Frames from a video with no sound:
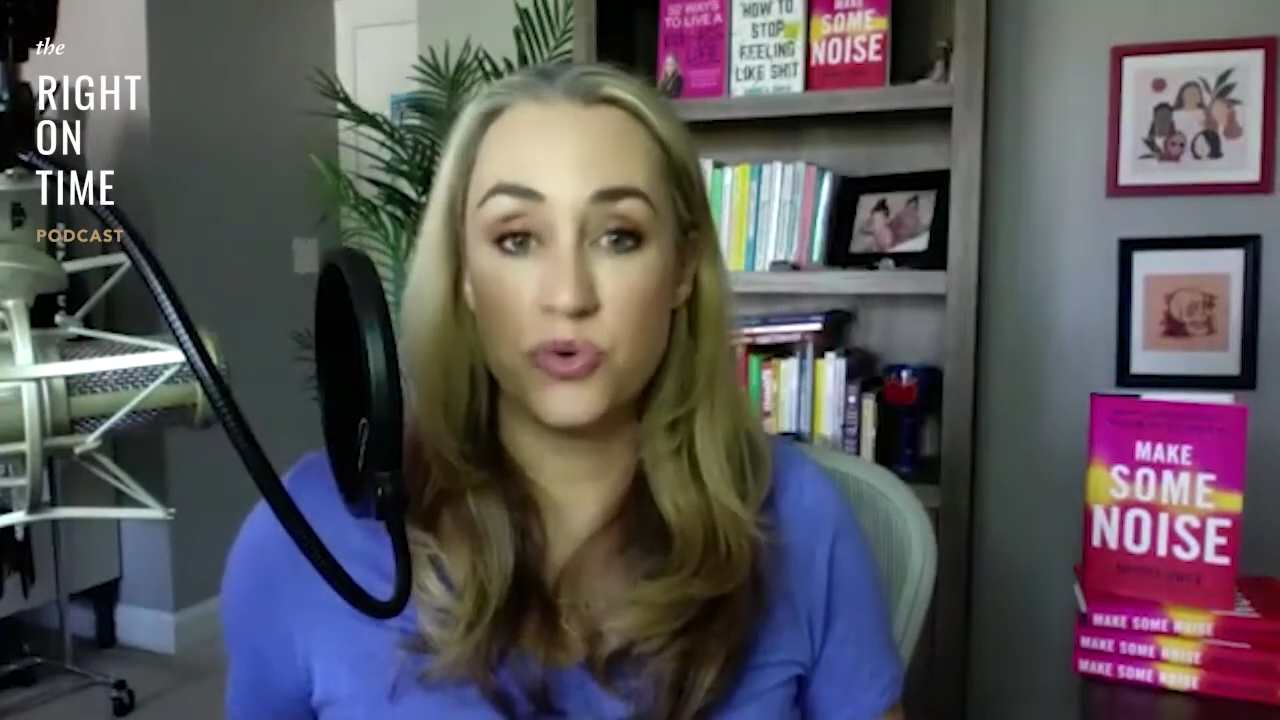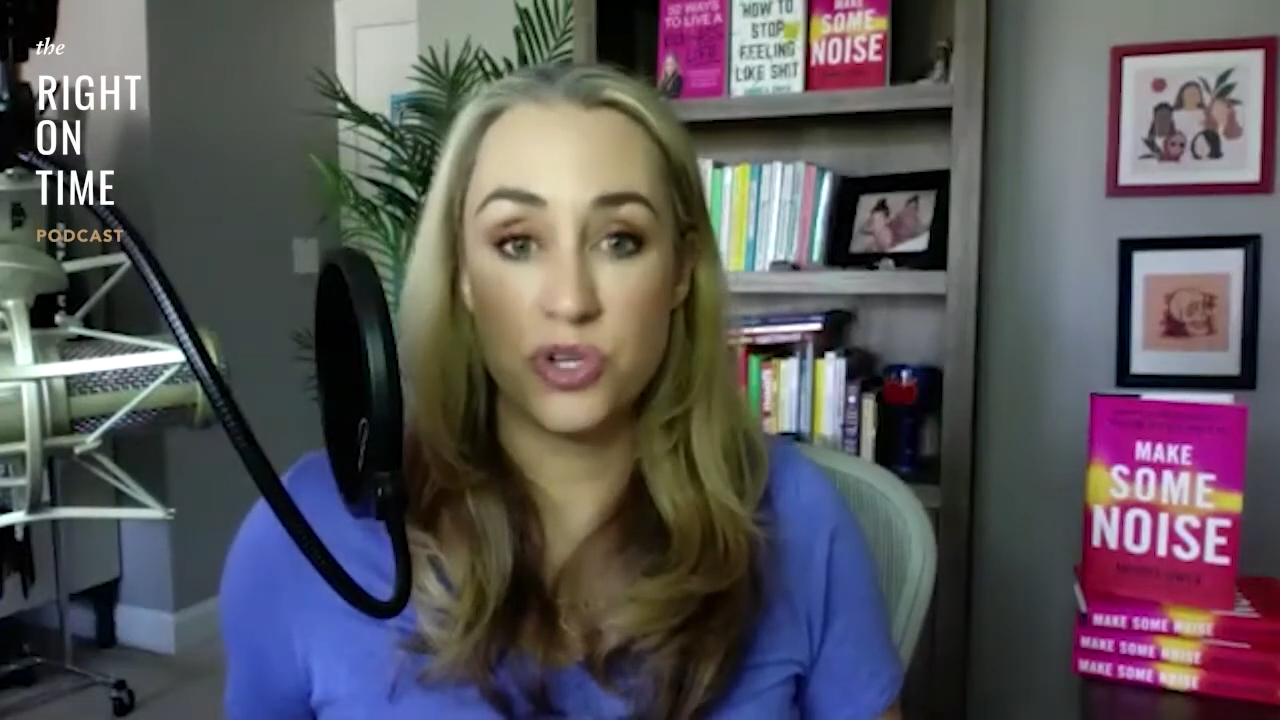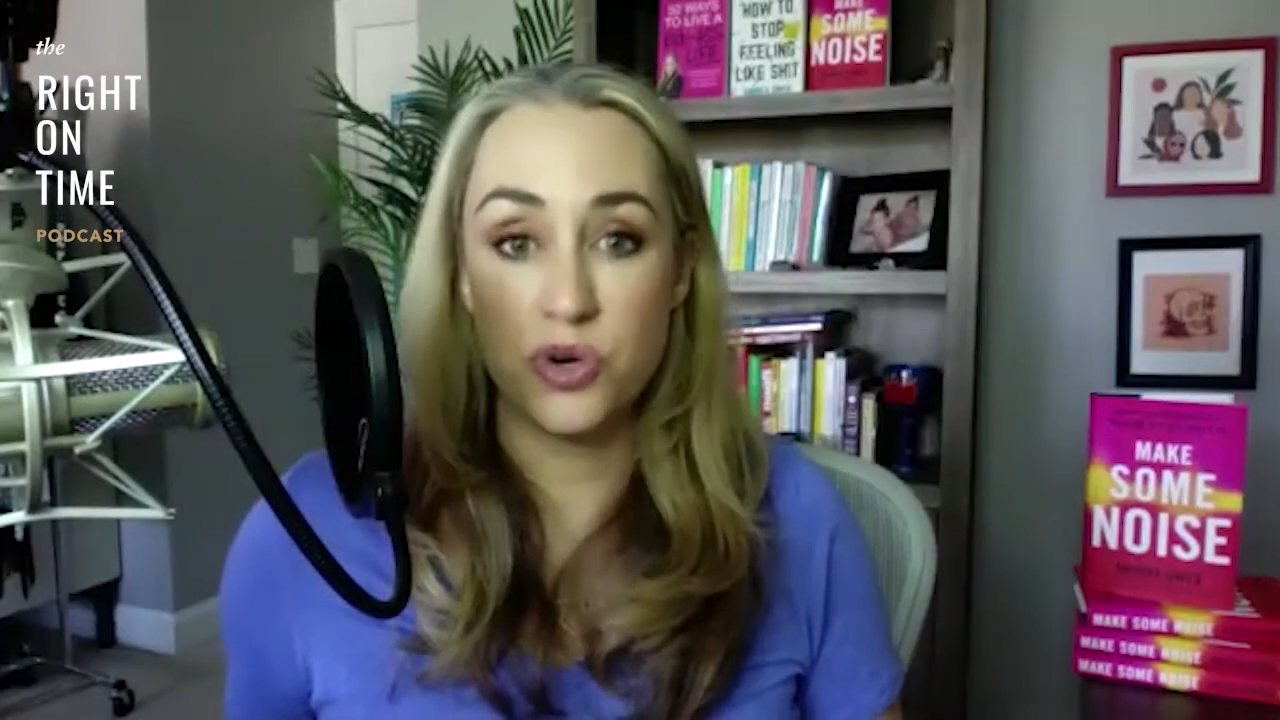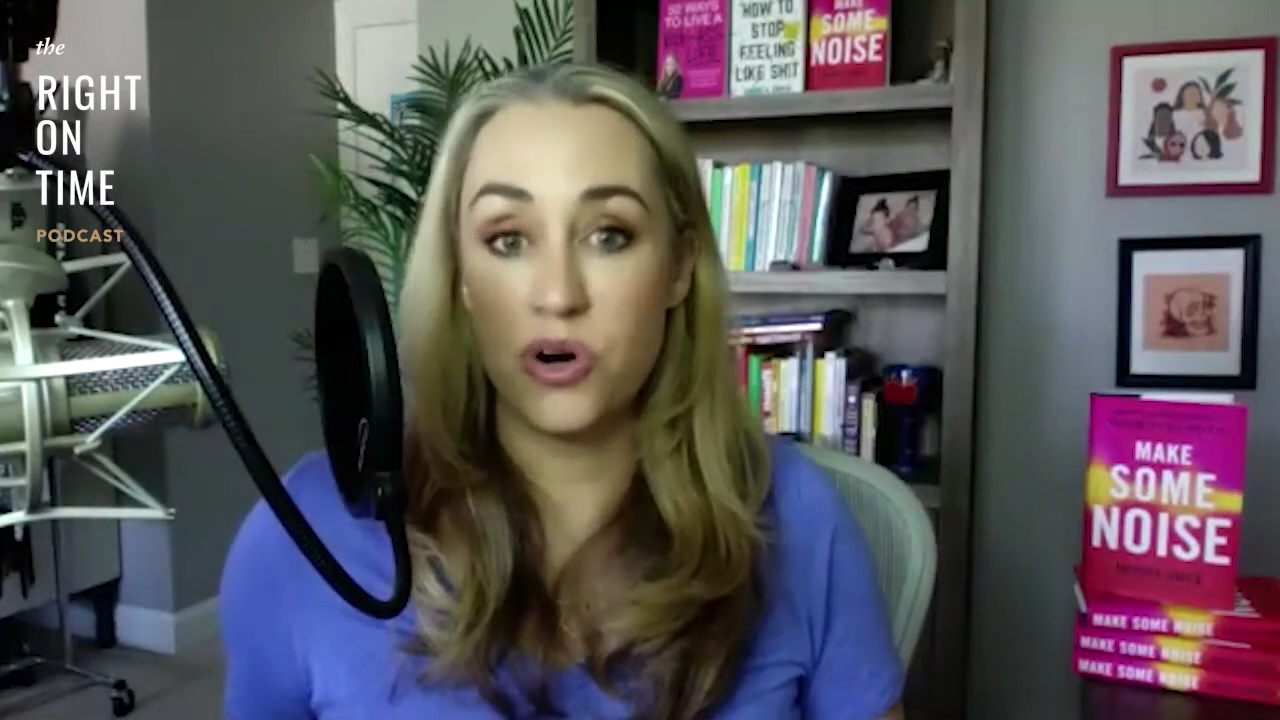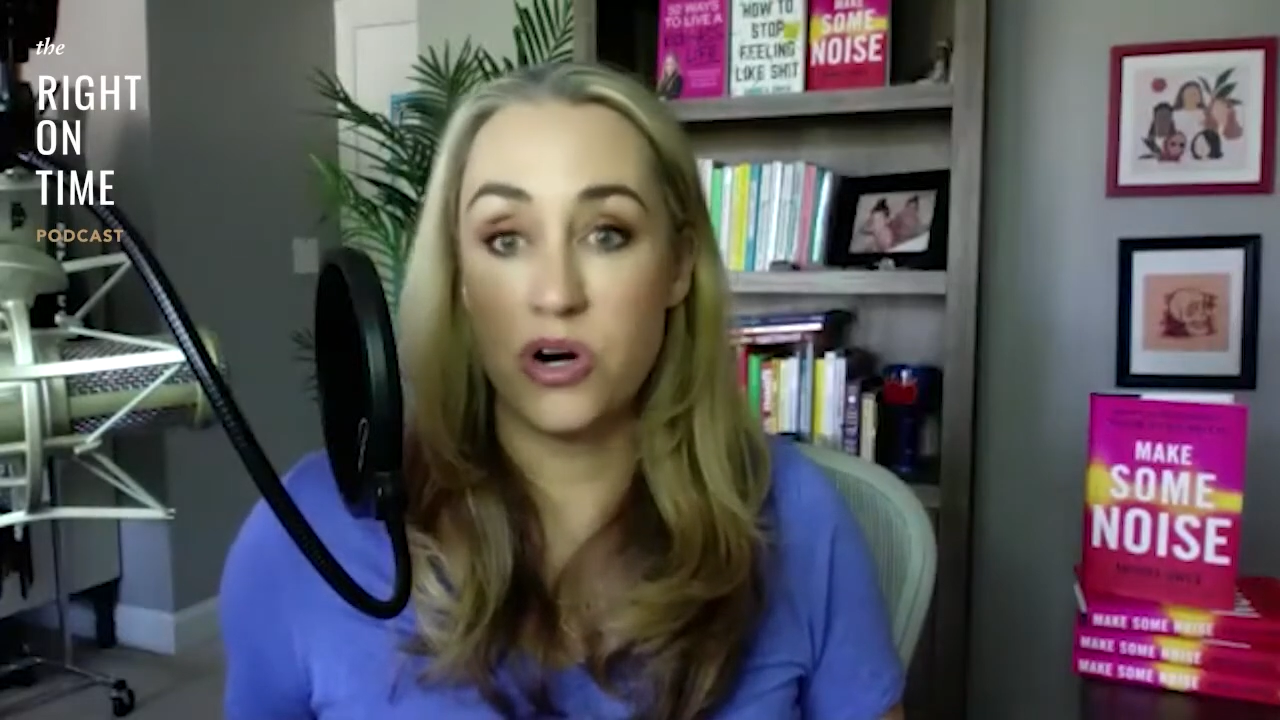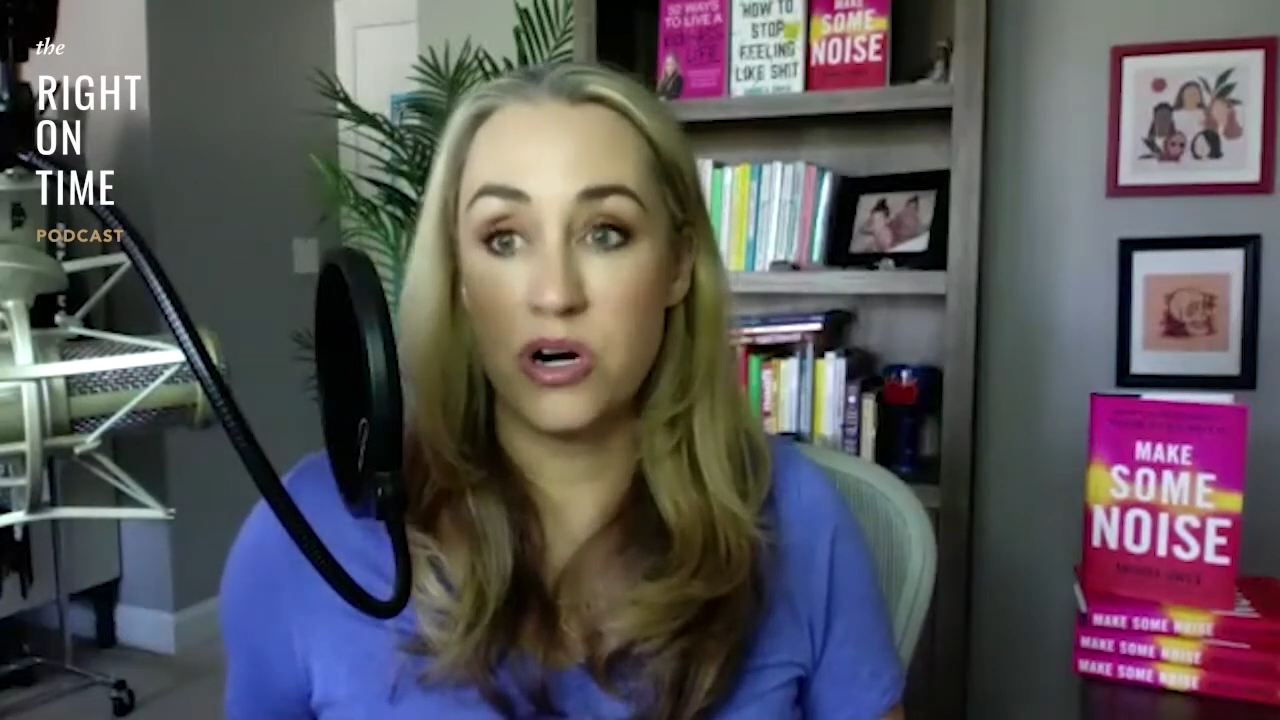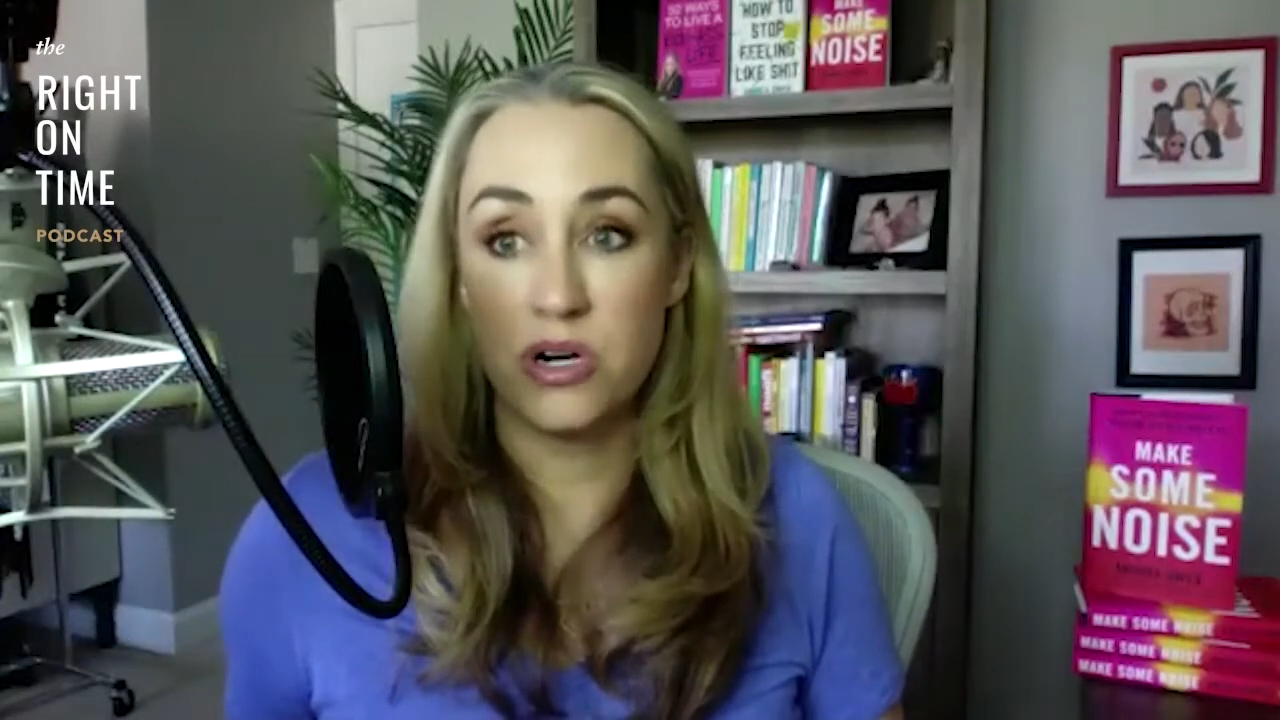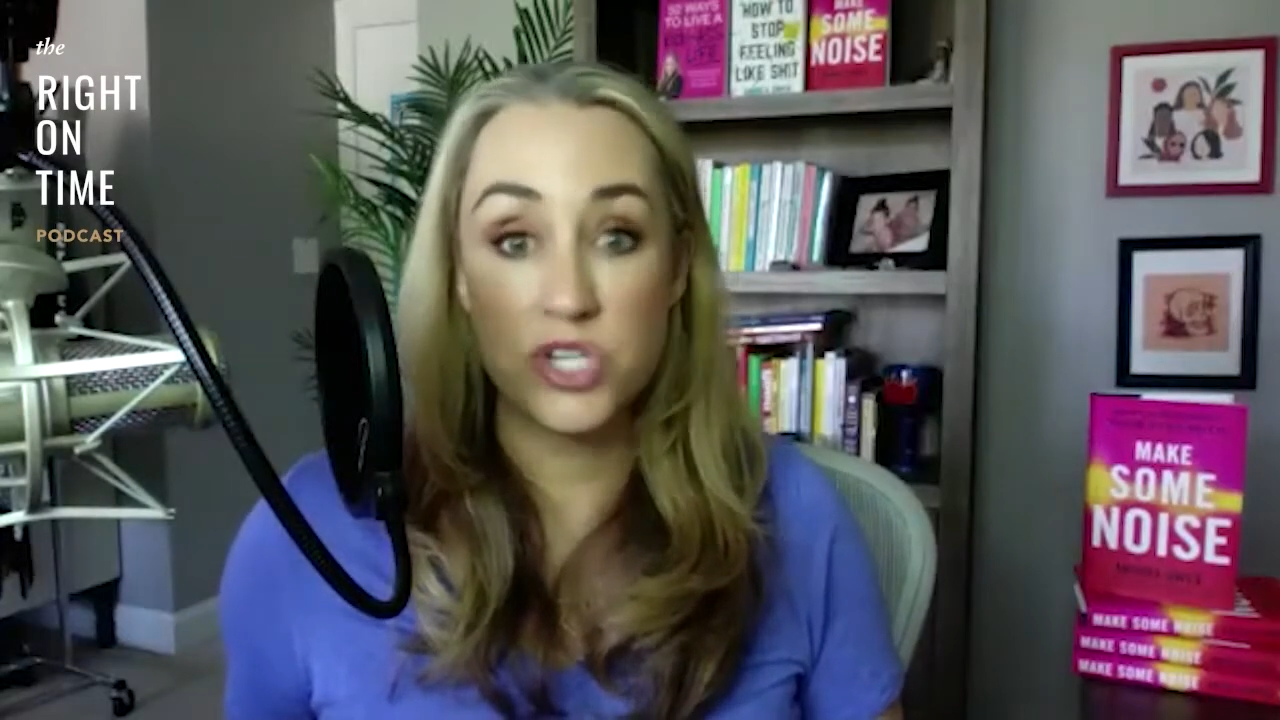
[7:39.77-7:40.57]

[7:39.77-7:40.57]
your